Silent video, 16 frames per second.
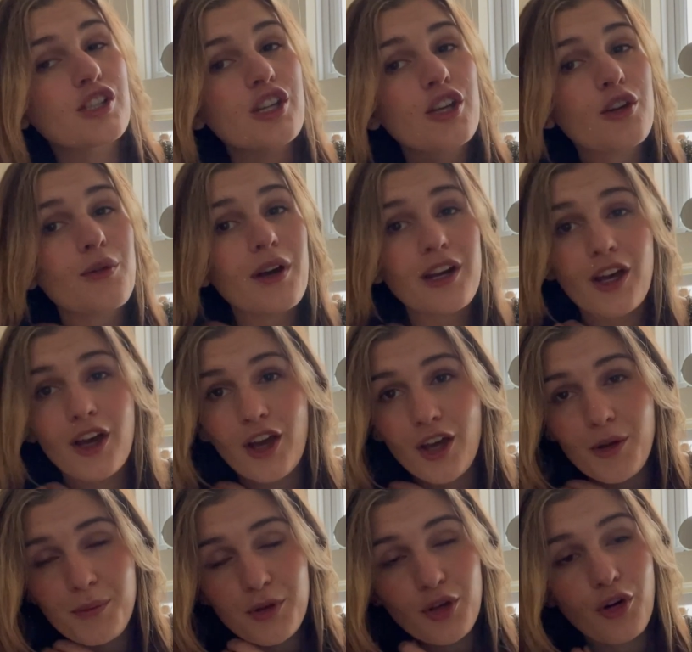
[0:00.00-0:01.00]
too, and I
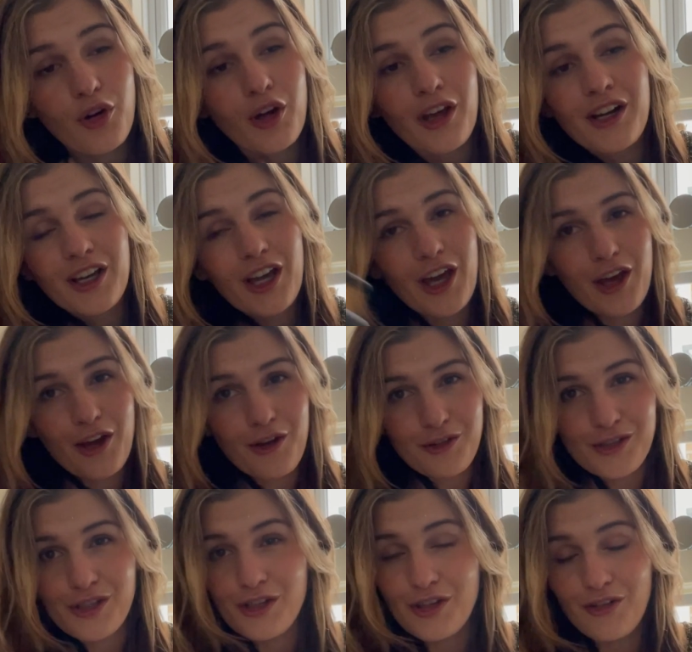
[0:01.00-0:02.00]
hope you're gonna go
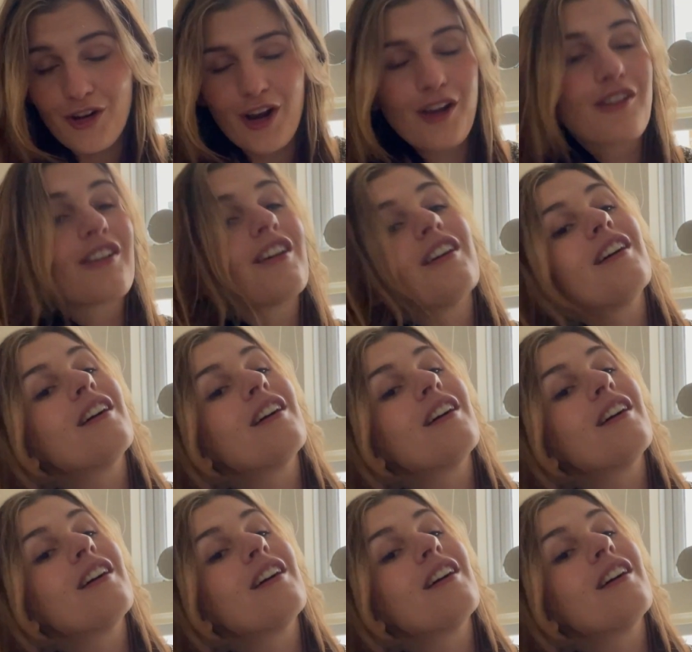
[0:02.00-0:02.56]
do your own